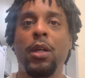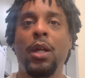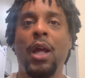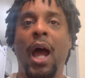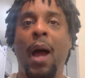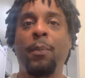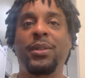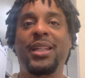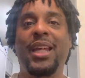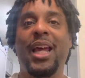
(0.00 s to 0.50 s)

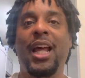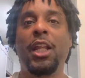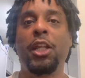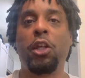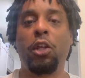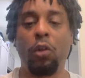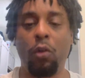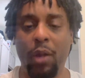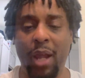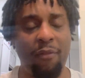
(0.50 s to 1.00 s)
I'm telling
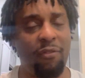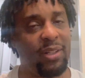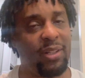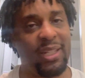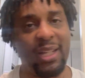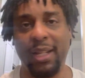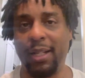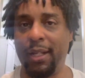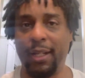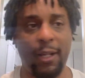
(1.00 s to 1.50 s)
you,
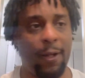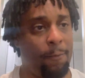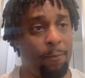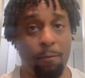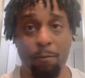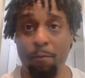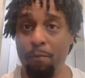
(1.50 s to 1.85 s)
evidently,